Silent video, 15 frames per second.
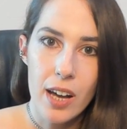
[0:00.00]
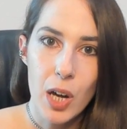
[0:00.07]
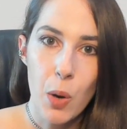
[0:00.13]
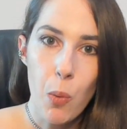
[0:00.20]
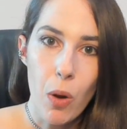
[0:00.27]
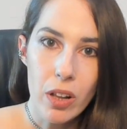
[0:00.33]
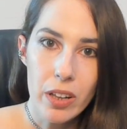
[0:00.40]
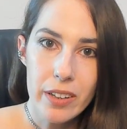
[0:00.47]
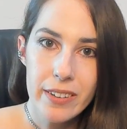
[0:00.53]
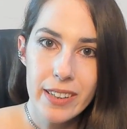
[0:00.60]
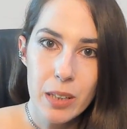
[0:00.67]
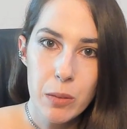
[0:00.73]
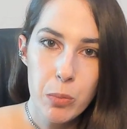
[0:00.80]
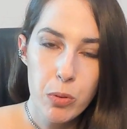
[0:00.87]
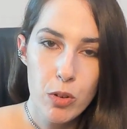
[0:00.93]

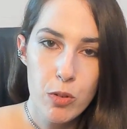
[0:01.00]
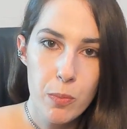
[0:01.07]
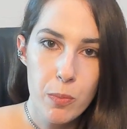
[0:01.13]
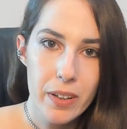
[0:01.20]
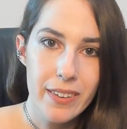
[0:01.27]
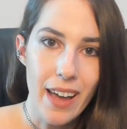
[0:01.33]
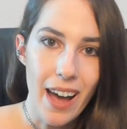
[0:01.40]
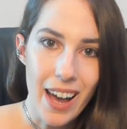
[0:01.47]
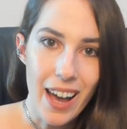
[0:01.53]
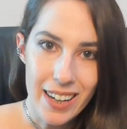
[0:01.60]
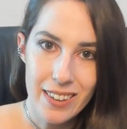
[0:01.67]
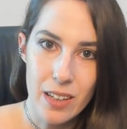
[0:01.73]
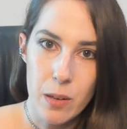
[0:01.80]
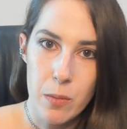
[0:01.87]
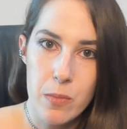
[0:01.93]
quality improvement
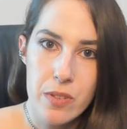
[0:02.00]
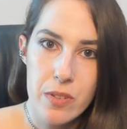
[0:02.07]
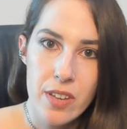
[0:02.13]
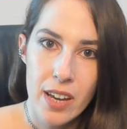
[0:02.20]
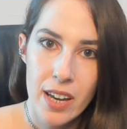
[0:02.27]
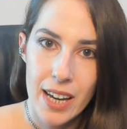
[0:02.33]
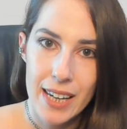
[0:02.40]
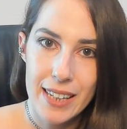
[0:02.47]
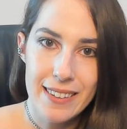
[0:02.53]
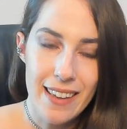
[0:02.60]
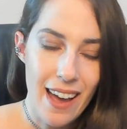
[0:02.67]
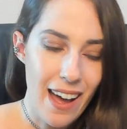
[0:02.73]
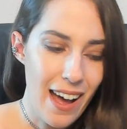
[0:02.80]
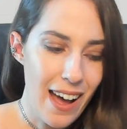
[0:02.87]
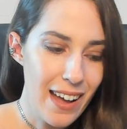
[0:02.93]
items
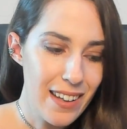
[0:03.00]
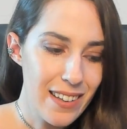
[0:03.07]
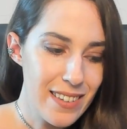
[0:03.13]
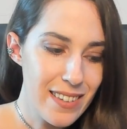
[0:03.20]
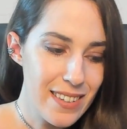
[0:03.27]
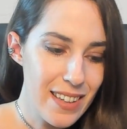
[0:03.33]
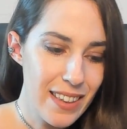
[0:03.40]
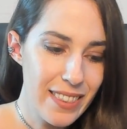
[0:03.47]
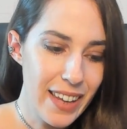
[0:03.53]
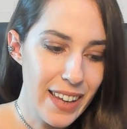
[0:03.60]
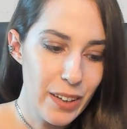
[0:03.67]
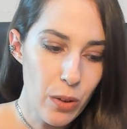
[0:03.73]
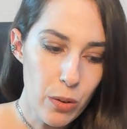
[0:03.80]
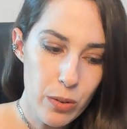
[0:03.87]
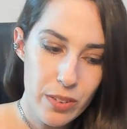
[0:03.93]
that they
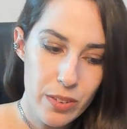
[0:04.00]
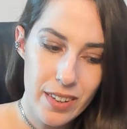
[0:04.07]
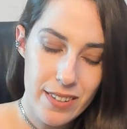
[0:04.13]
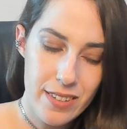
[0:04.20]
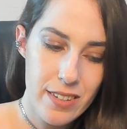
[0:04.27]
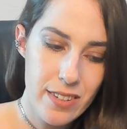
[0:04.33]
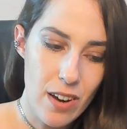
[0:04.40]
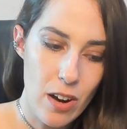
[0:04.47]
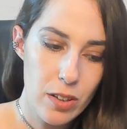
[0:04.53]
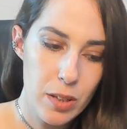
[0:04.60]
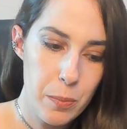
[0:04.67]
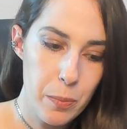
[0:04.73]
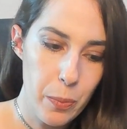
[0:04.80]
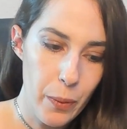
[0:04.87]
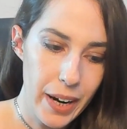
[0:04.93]
don't necessarily
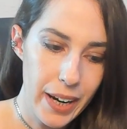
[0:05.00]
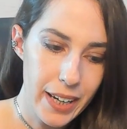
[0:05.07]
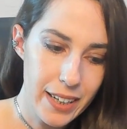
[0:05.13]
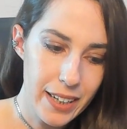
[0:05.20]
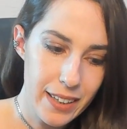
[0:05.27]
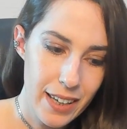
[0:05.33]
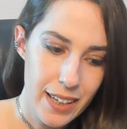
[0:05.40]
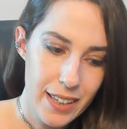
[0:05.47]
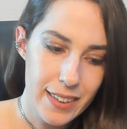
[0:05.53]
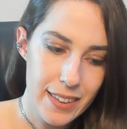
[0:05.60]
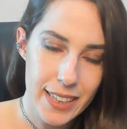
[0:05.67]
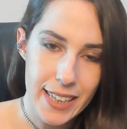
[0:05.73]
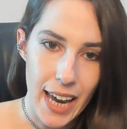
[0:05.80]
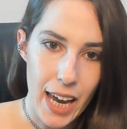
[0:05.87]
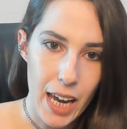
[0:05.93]
break the
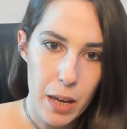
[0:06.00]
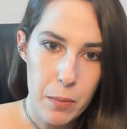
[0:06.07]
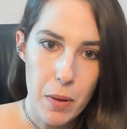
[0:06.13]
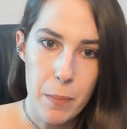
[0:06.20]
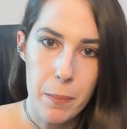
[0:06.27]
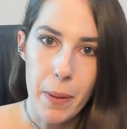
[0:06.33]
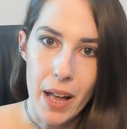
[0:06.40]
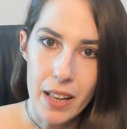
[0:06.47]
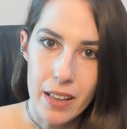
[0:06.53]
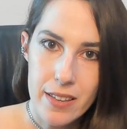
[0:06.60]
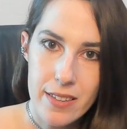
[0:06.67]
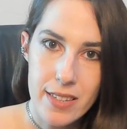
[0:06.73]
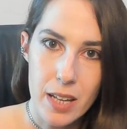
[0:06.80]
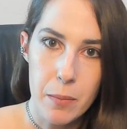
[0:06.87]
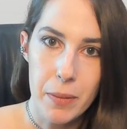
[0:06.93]
game
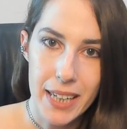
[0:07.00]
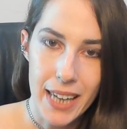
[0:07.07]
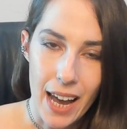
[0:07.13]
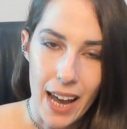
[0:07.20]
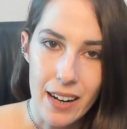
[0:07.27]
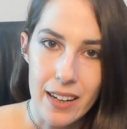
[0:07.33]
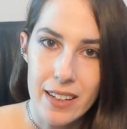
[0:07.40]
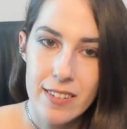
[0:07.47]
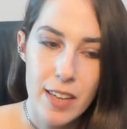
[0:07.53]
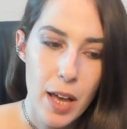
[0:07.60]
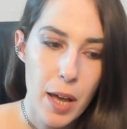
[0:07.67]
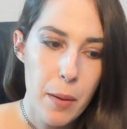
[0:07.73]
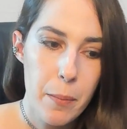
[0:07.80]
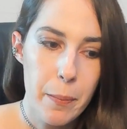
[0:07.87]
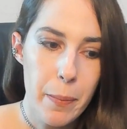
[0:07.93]
balance and mechanics,
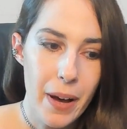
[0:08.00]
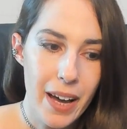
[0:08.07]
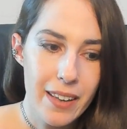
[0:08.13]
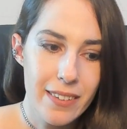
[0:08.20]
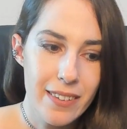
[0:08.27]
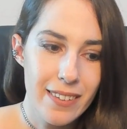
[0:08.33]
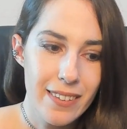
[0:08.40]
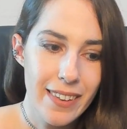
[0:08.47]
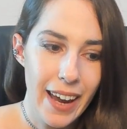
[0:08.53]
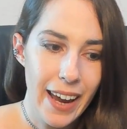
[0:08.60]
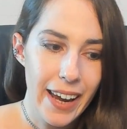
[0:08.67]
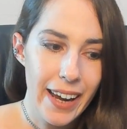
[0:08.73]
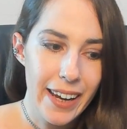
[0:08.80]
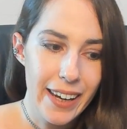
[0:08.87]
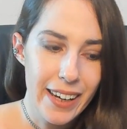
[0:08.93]
but
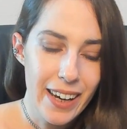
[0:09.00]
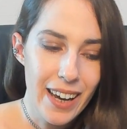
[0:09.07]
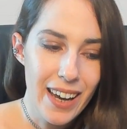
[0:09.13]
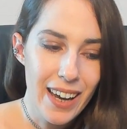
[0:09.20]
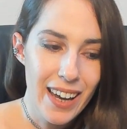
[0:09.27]
they